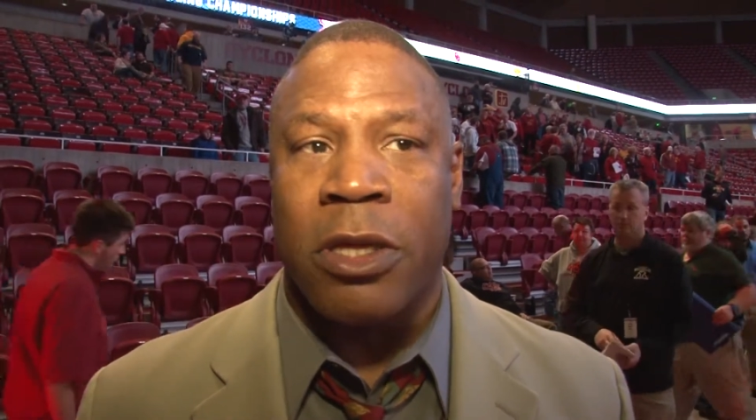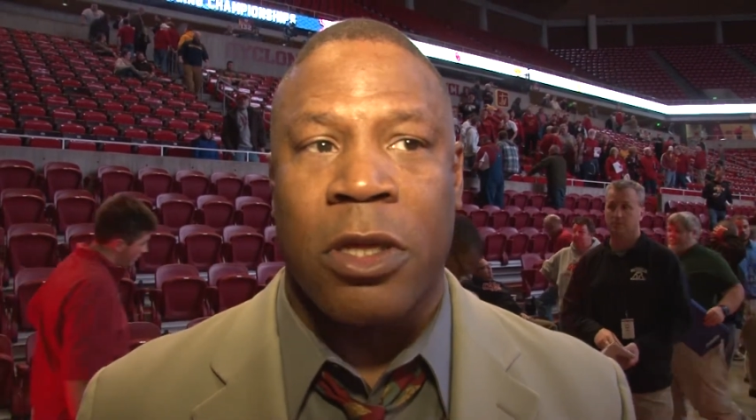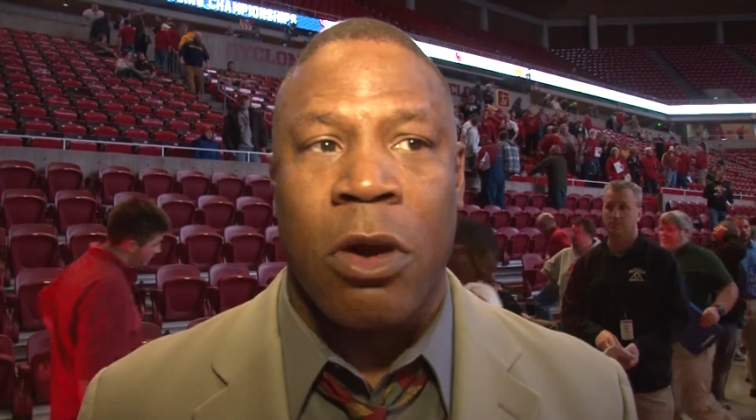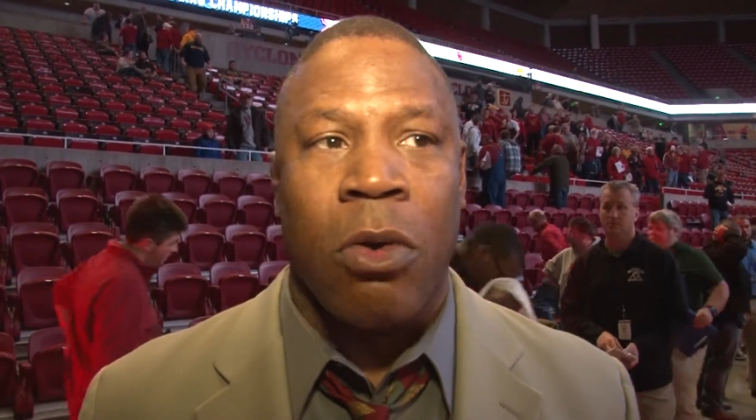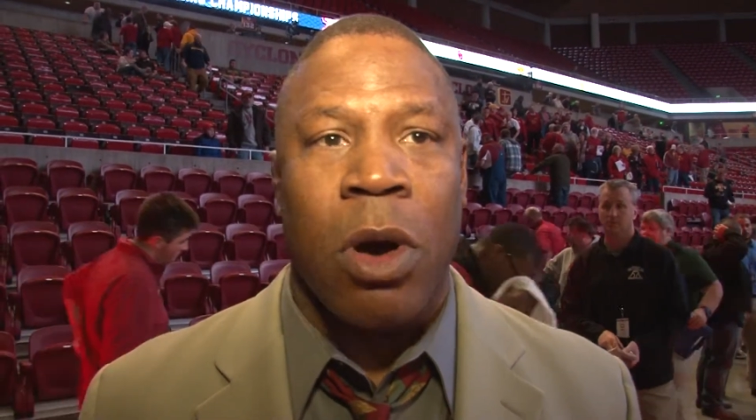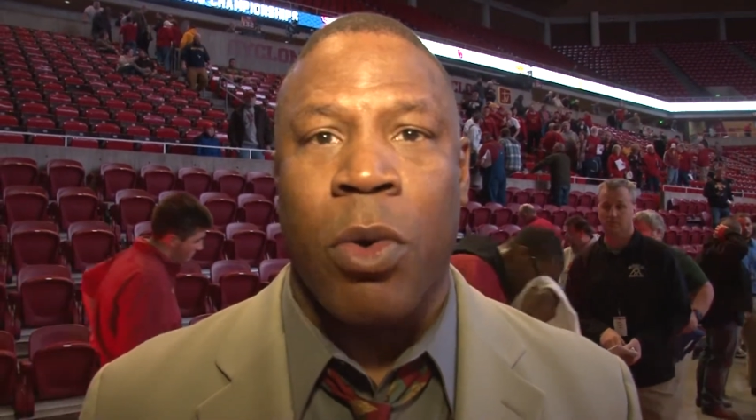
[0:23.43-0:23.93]
And
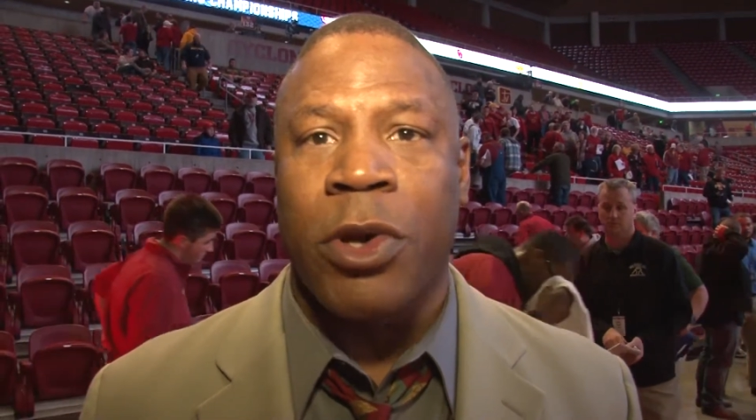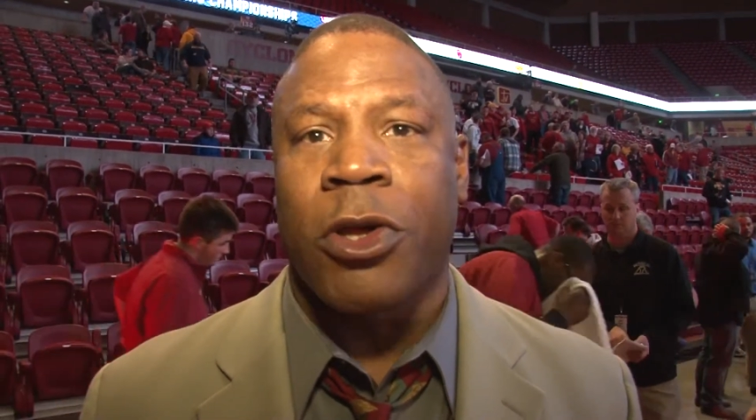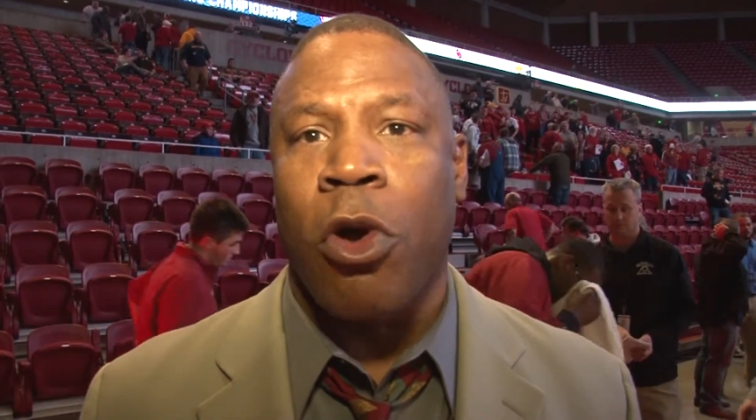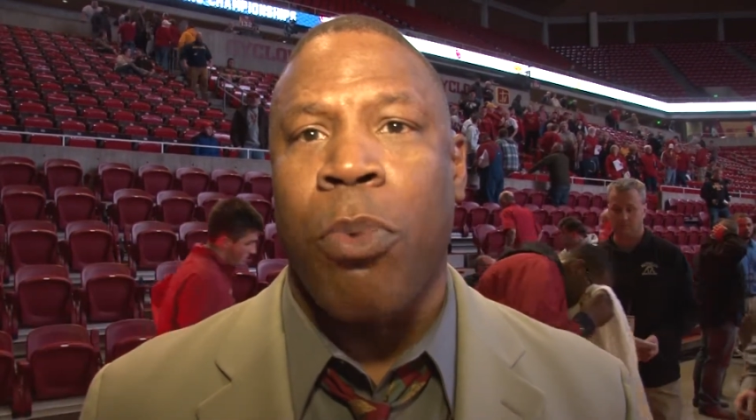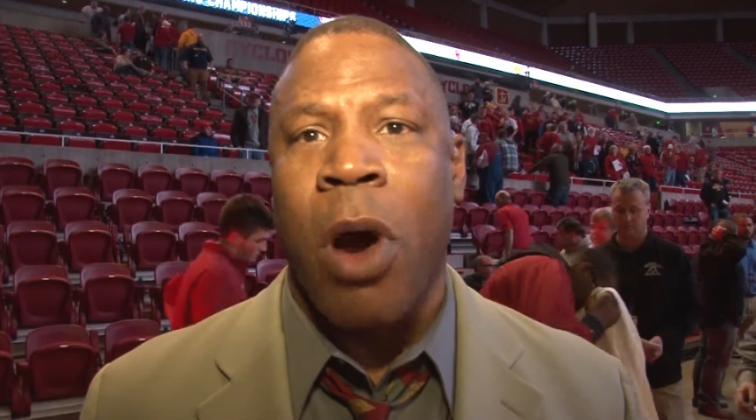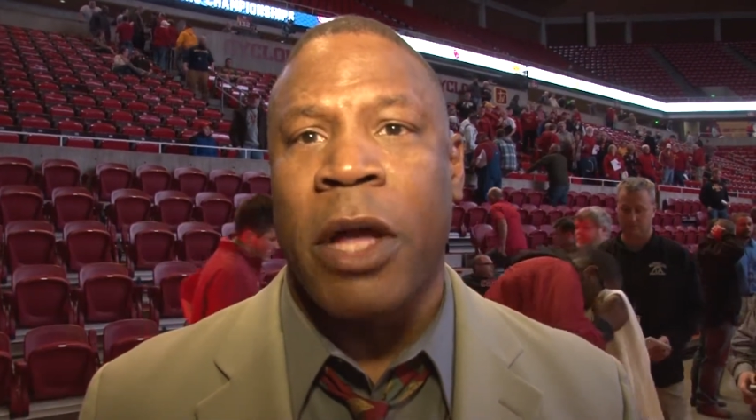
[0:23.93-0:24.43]
so uh, we're
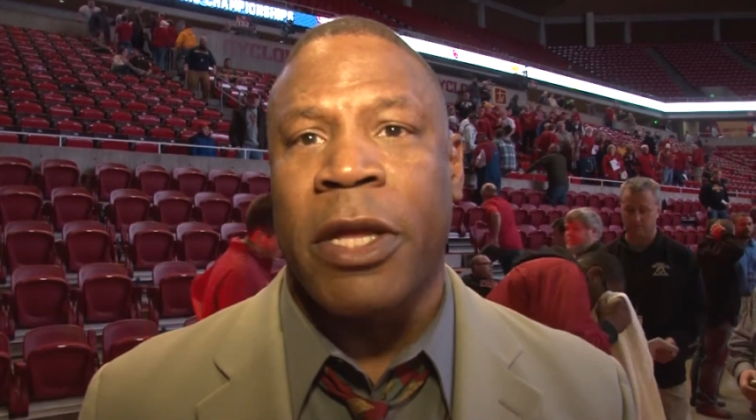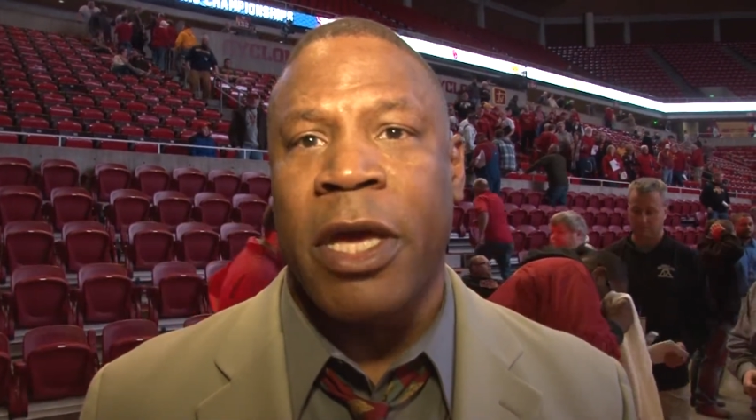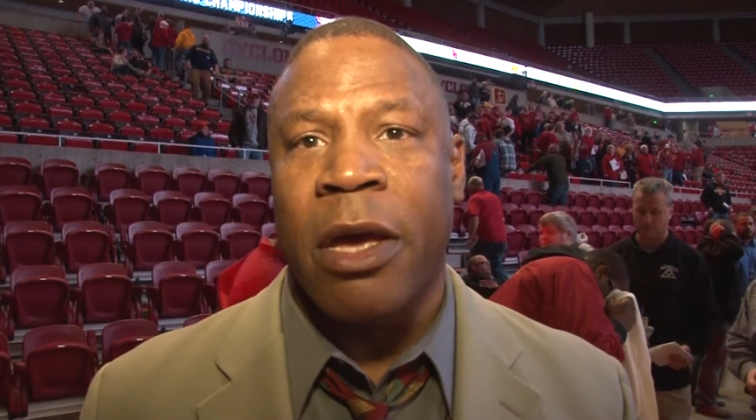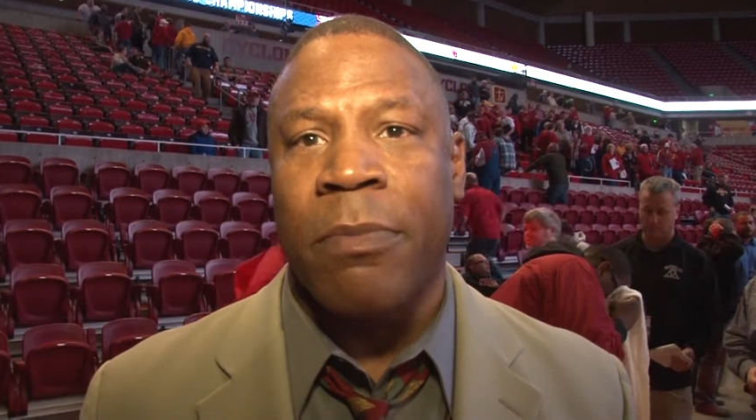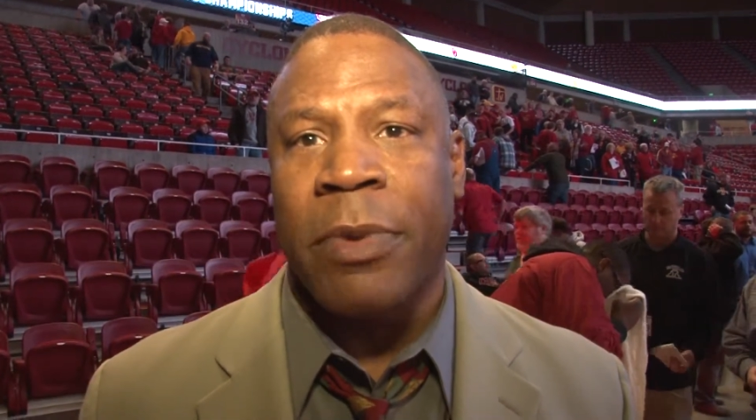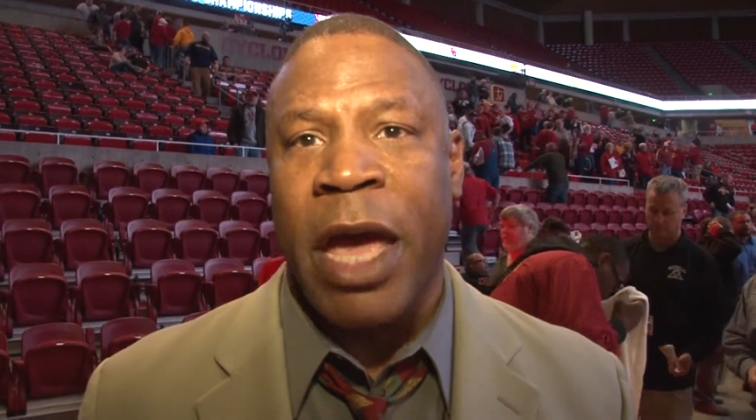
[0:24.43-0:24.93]
so proud of him